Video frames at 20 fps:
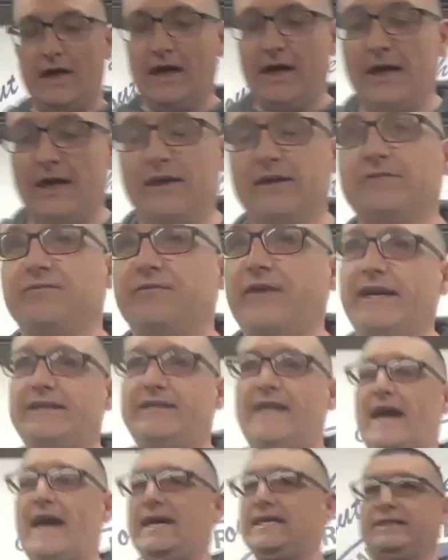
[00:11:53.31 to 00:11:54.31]
It's
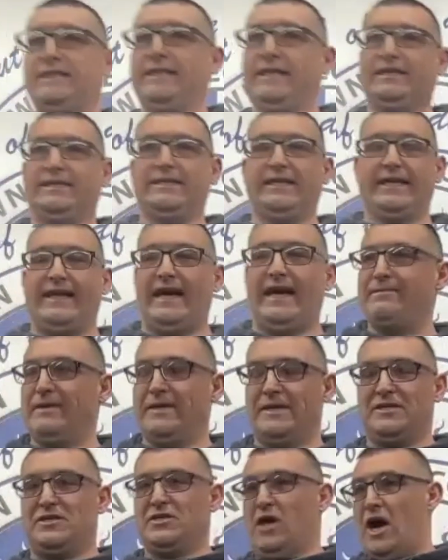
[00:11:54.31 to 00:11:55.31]
fantastic. They gave me
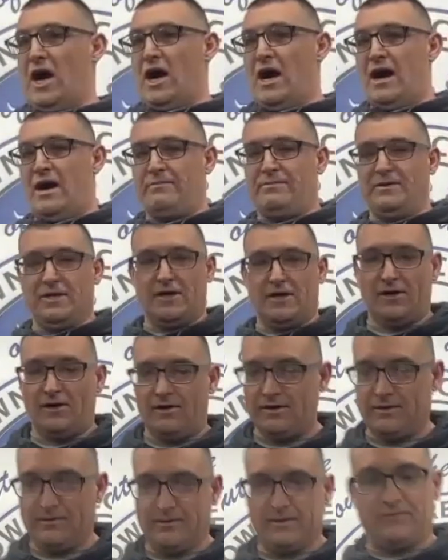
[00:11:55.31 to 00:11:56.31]
a job, you
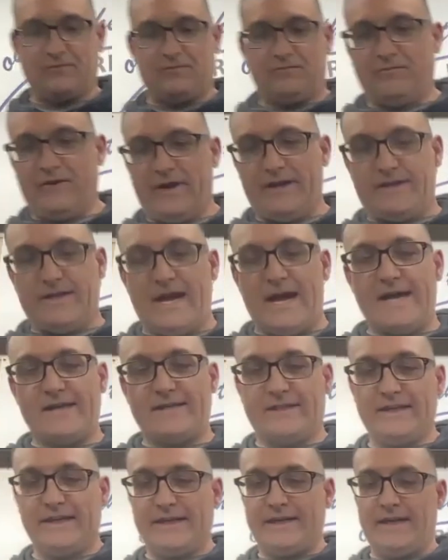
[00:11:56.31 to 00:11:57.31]
know. It was
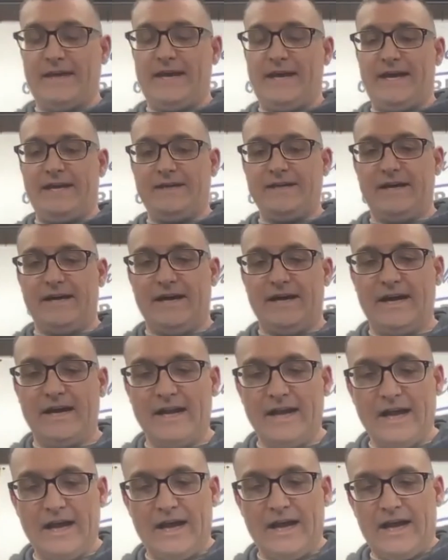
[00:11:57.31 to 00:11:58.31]
fantastic. And
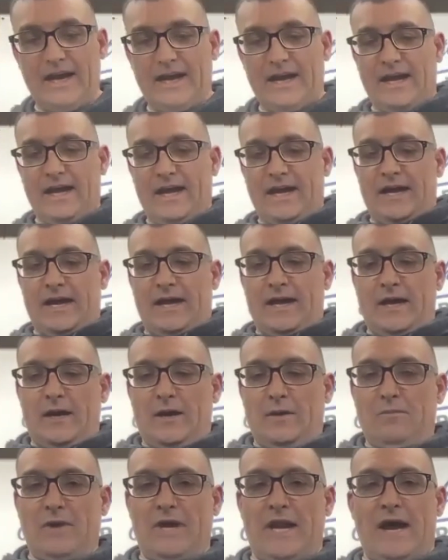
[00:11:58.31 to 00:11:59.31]

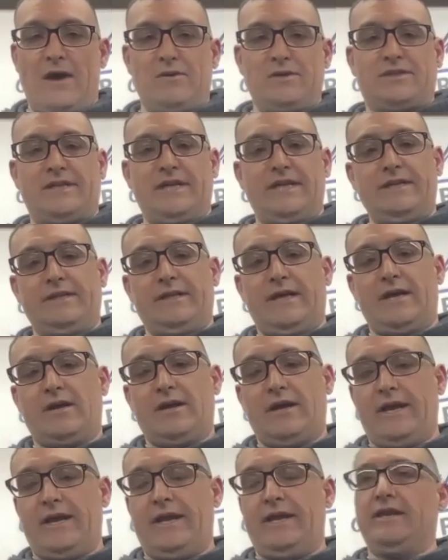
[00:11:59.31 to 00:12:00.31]
but I was sitting there,
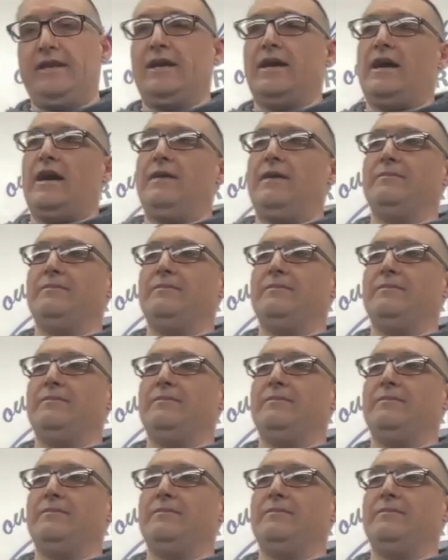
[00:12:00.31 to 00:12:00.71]
and I'm